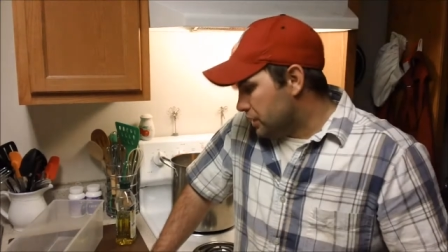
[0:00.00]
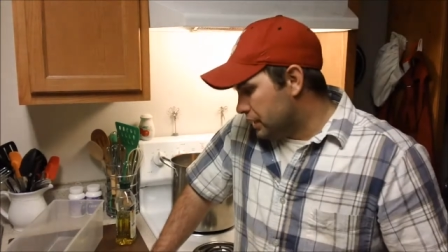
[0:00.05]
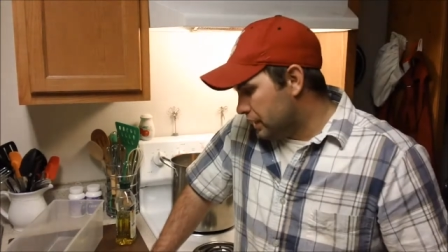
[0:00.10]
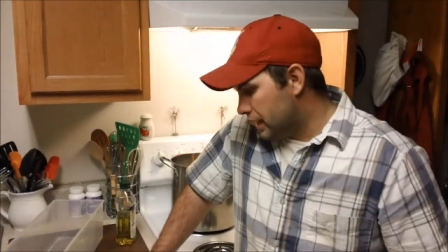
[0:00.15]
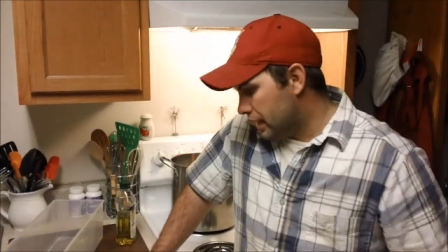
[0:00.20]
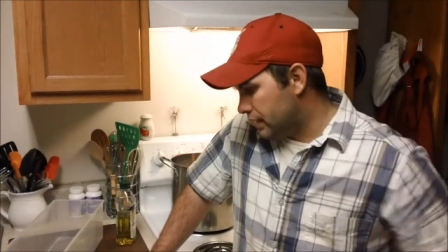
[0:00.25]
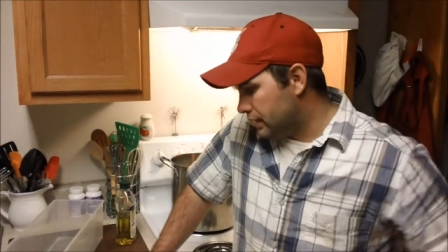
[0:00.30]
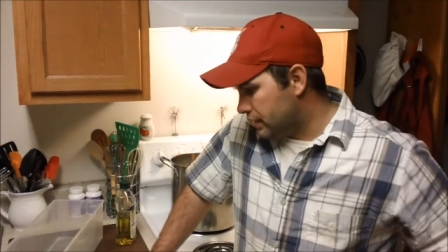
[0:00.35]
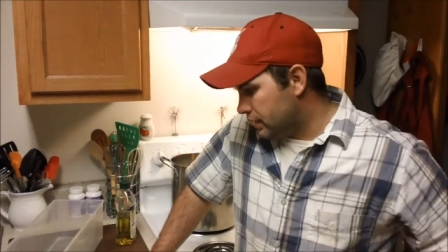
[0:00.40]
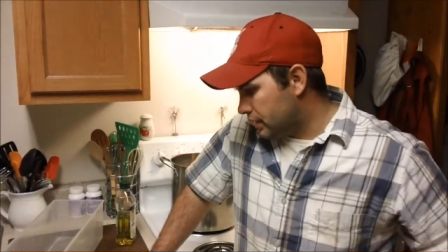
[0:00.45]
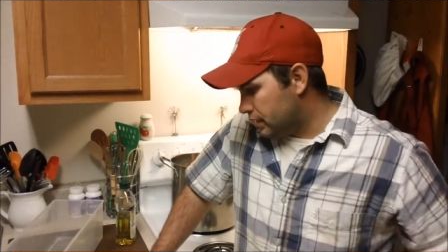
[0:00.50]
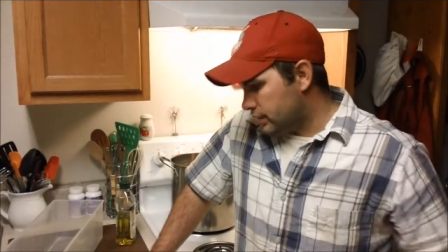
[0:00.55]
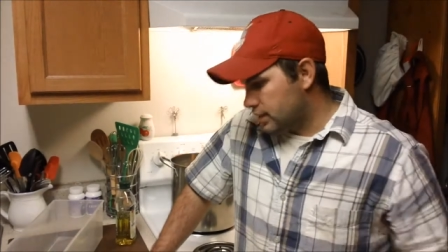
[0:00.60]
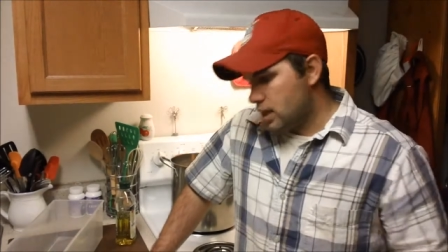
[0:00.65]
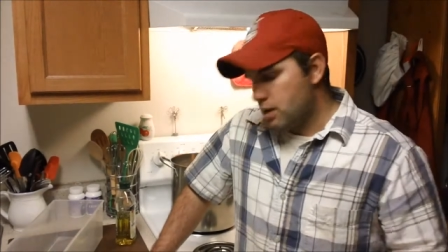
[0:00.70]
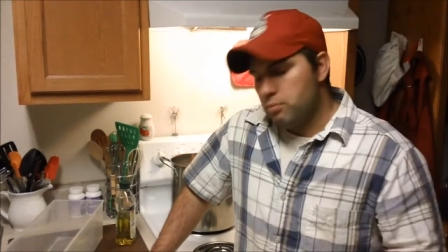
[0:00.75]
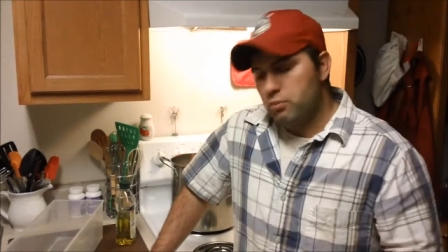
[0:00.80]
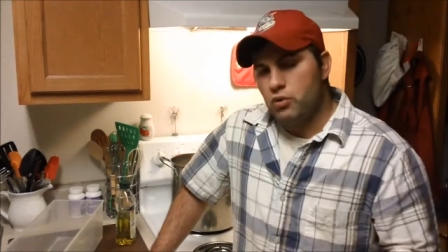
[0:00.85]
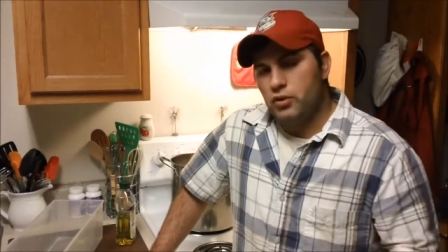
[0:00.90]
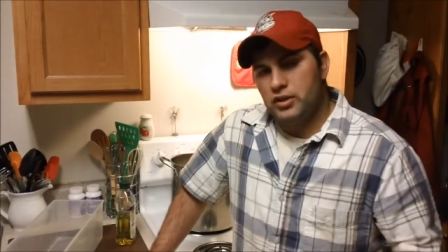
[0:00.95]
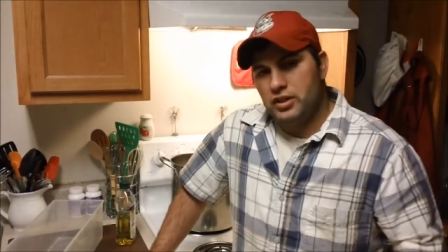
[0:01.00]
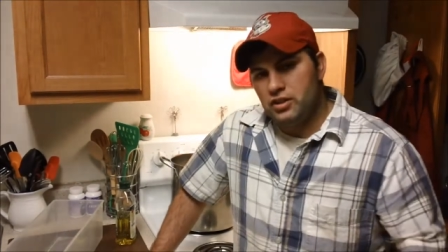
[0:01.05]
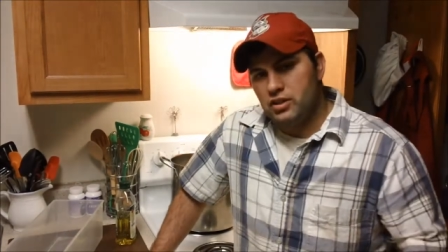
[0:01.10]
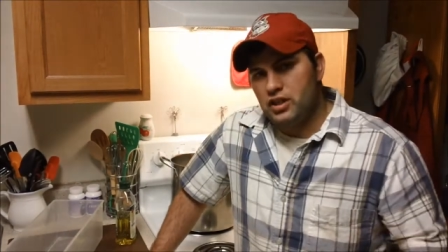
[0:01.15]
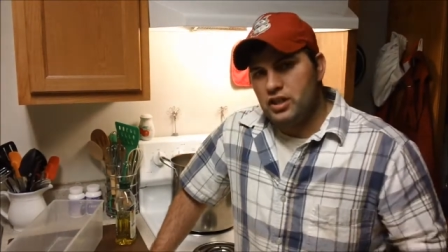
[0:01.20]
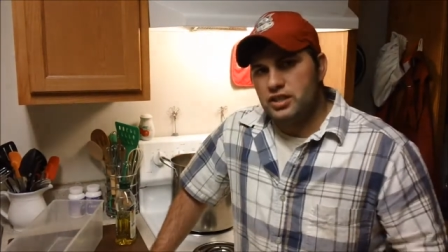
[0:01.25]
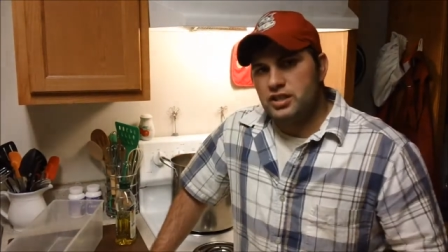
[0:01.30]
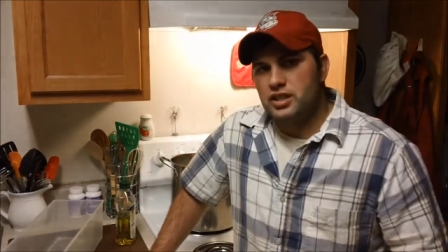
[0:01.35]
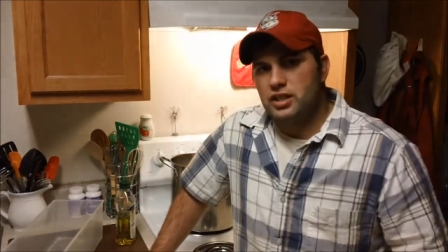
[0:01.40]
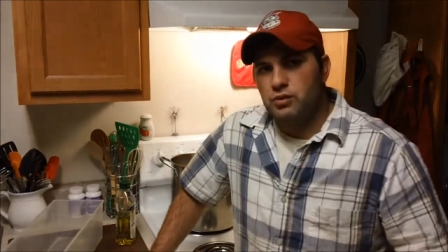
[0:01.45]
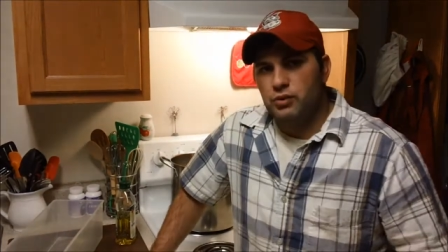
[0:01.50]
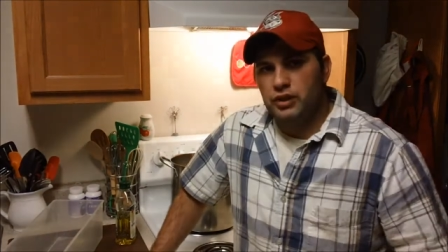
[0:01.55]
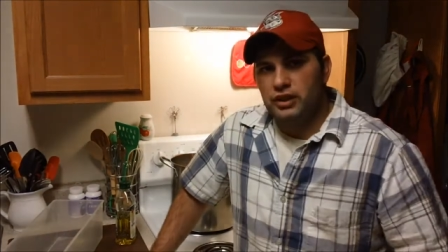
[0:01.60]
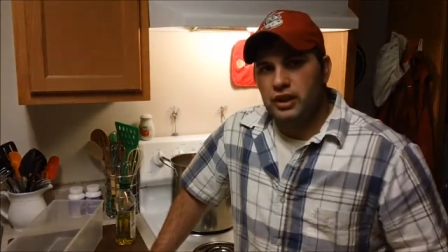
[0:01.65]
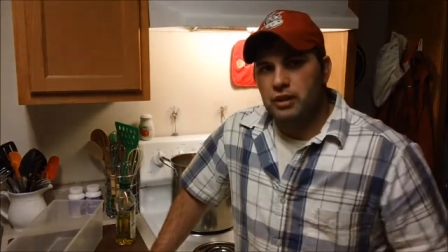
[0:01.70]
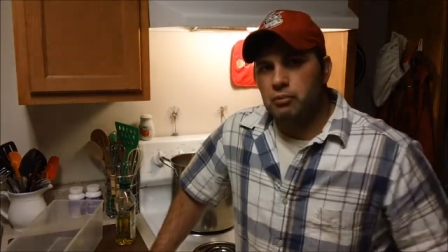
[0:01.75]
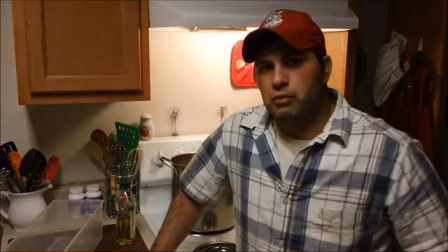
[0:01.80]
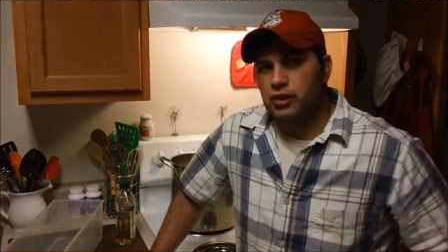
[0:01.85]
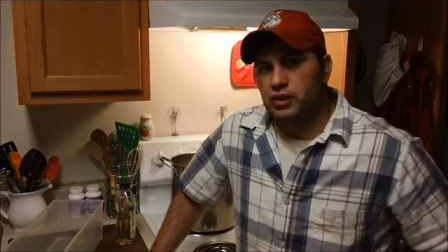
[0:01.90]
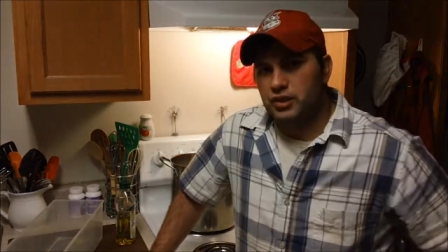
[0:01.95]
And then at that point you can see what
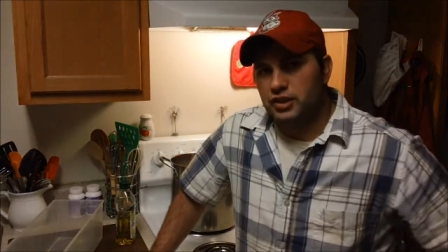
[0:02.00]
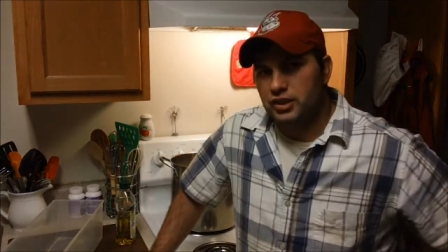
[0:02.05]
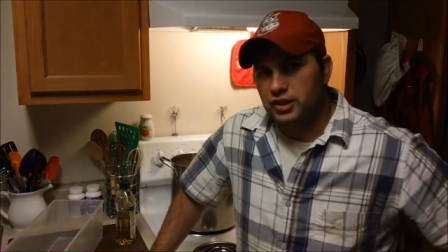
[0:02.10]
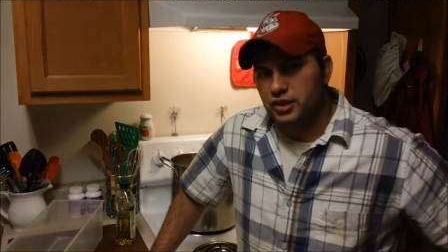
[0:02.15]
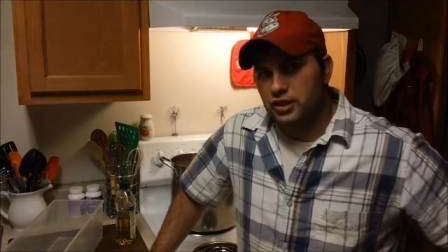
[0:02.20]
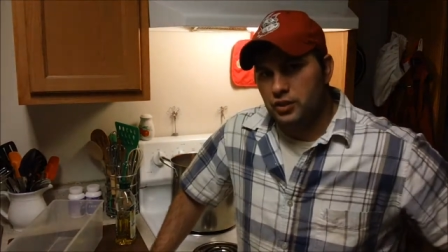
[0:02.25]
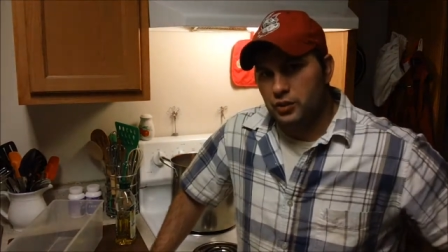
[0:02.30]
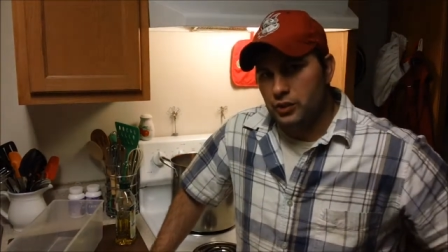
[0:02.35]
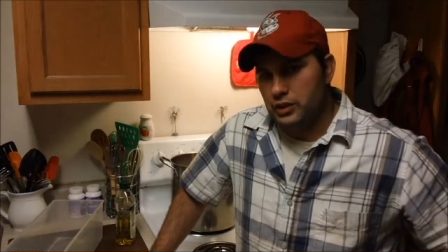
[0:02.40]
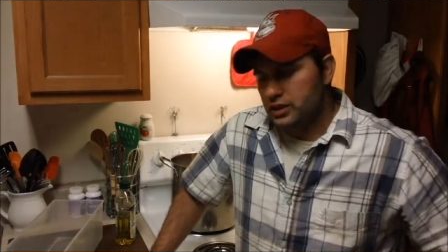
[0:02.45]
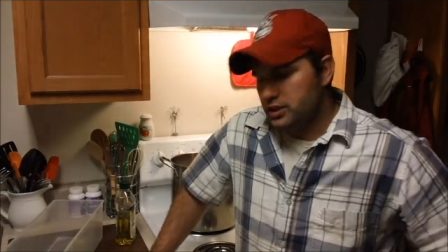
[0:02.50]
that bullet's doing.